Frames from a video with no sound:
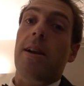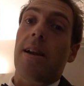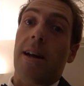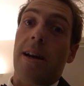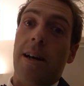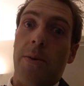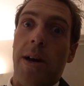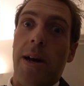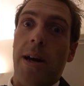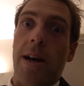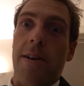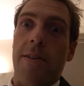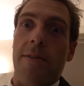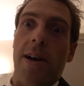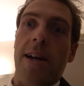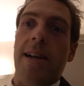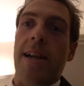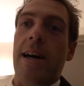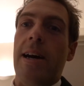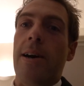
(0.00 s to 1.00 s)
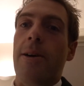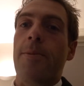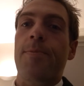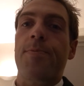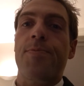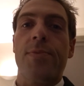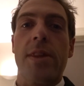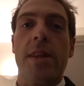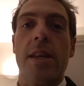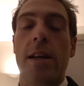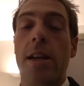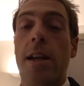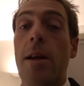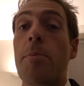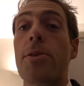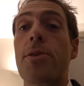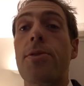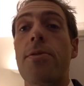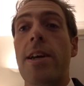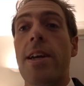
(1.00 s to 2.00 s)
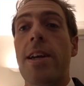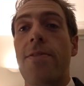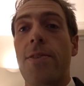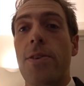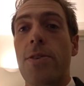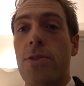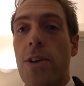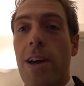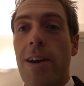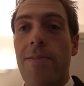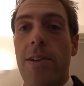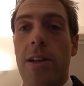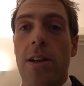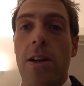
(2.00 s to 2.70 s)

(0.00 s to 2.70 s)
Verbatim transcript: like we are right now. Number three, if you travel a